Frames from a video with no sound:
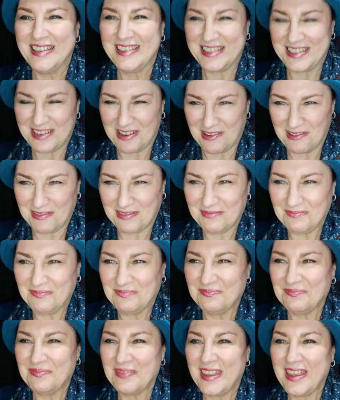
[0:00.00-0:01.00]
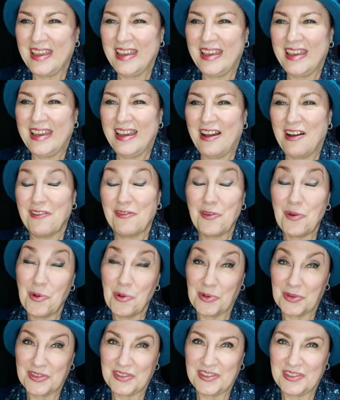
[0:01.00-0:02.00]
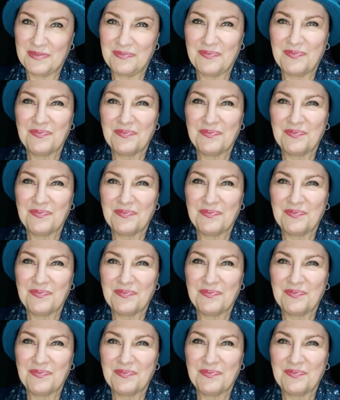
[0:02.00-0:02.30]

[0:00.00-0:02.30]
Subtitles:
So, of course,